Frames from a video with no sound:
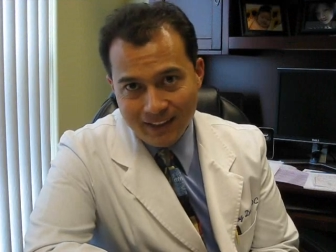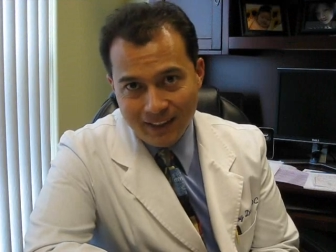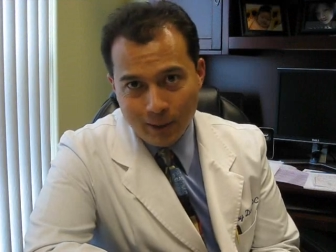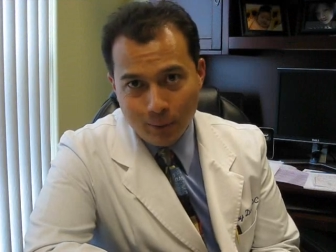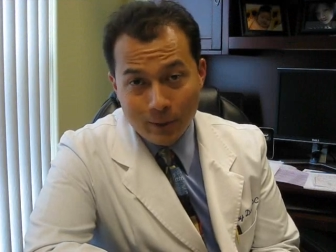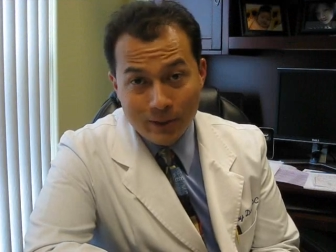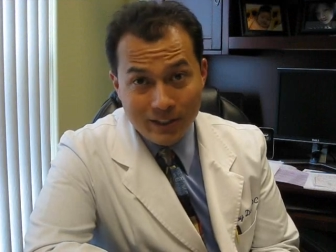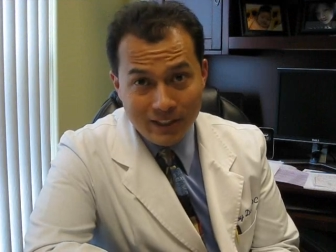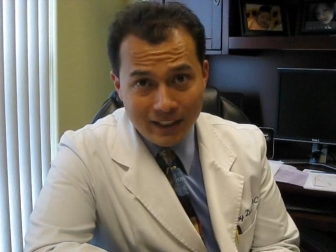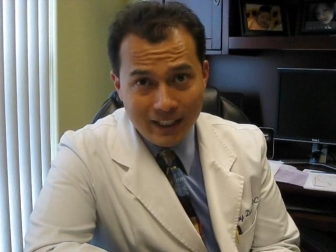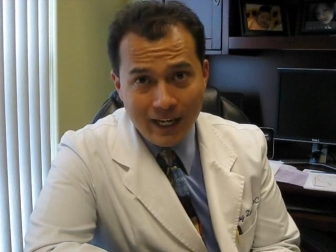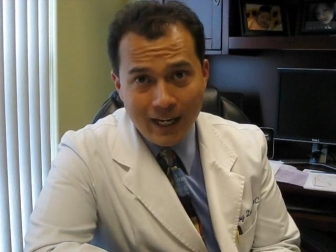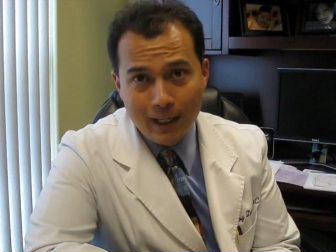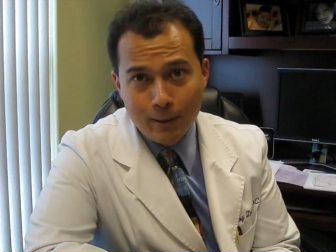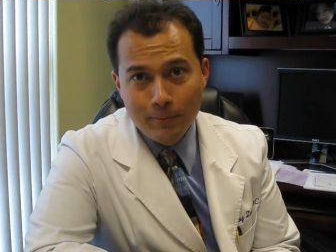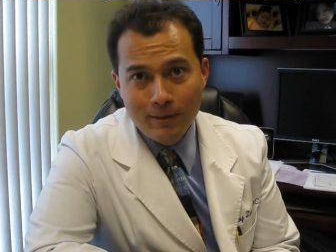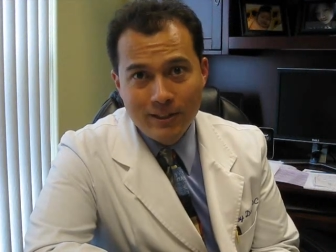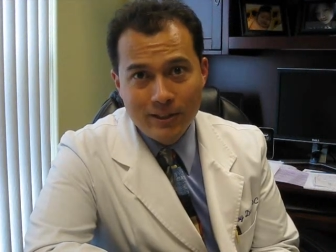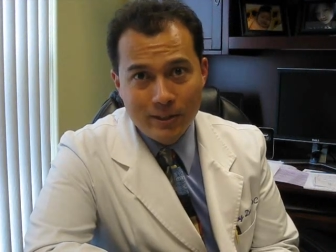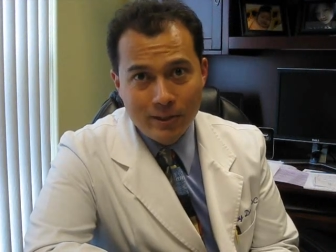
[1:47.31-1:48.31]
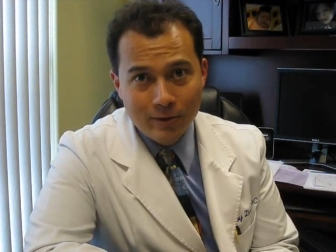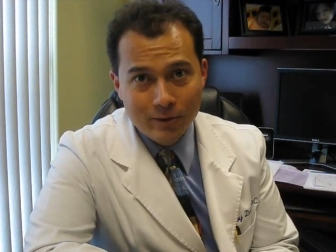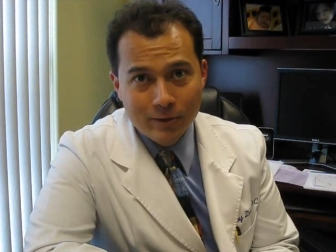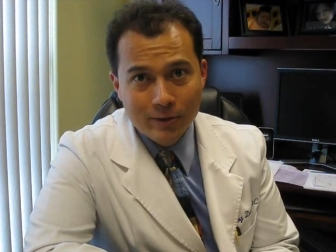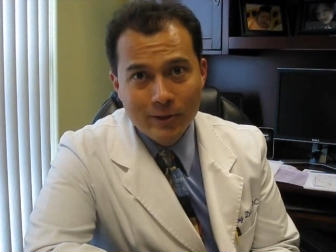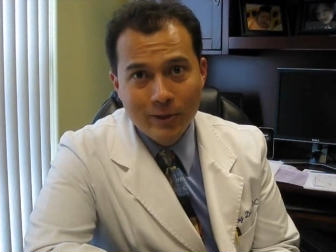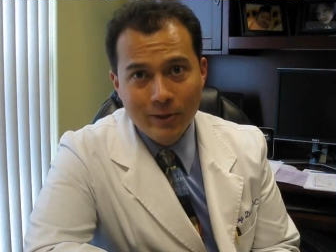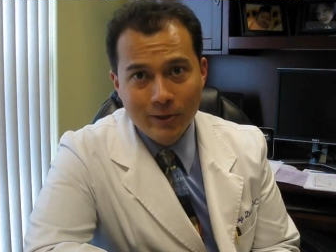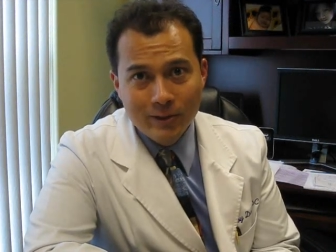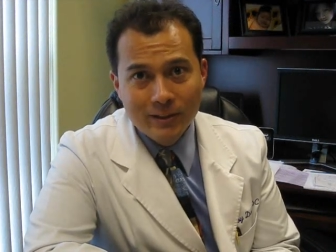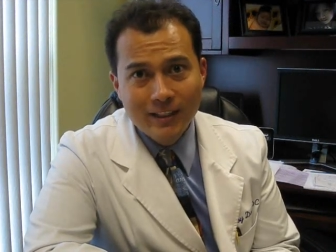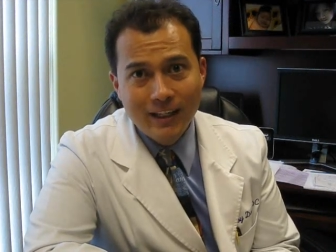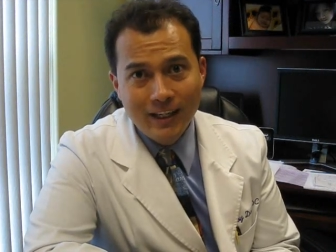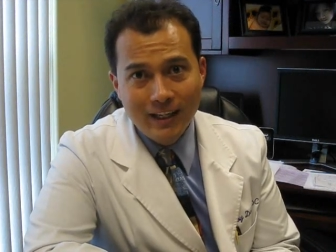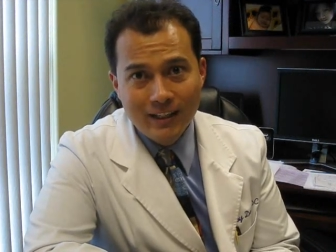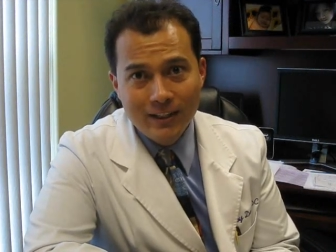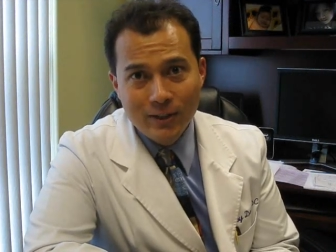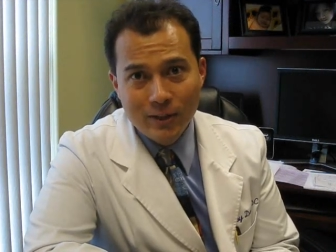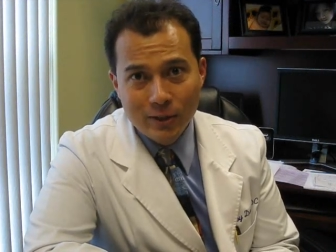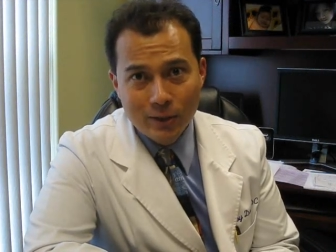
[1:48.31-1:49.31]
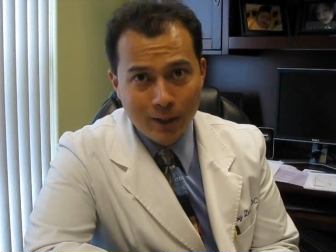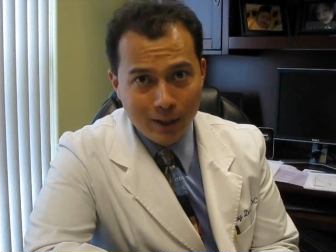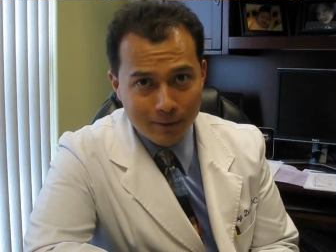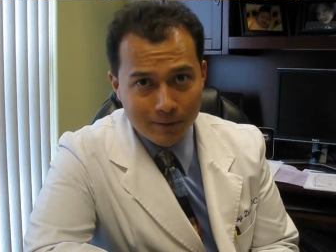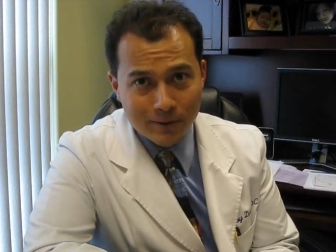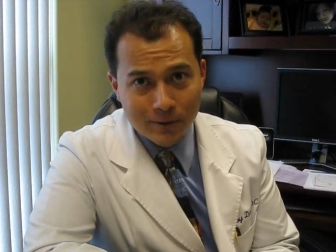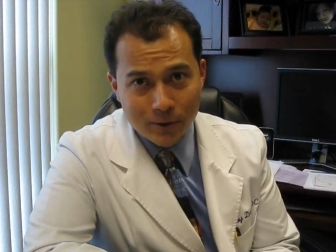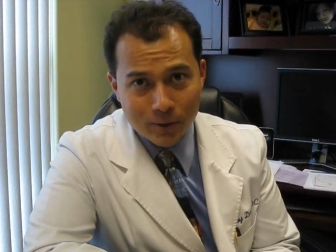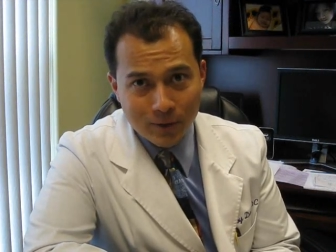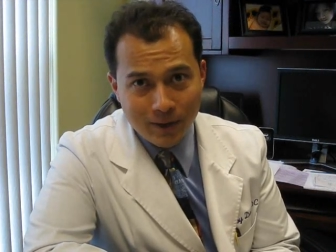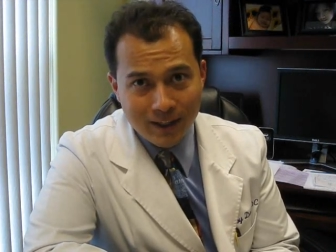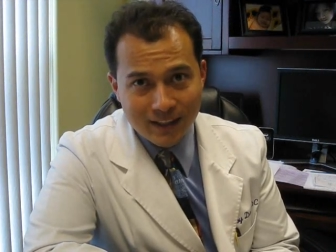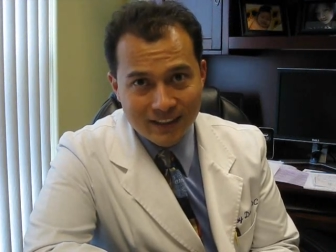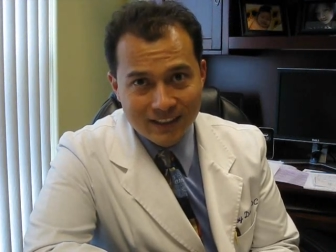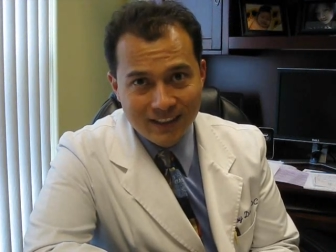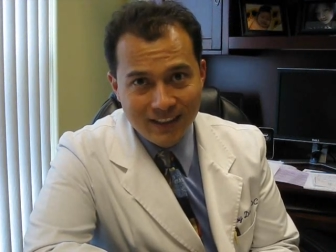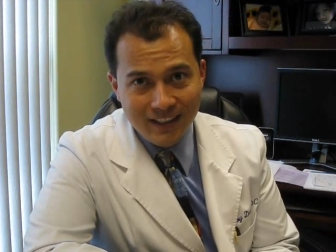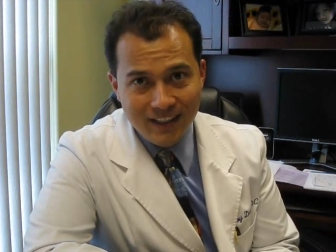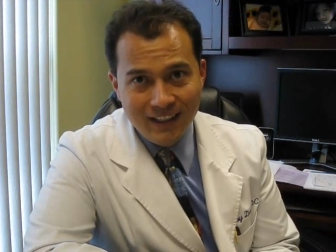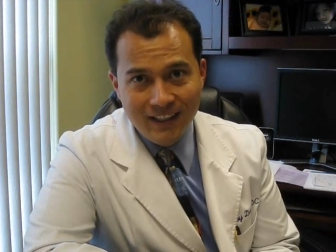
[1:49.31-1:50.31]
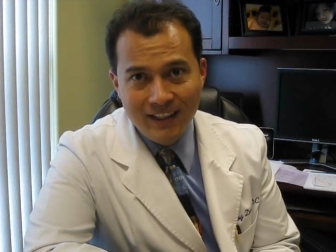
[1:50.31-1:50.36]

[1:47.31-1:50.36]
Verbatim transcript: You know, when she came in, she was so excited to show off her dress,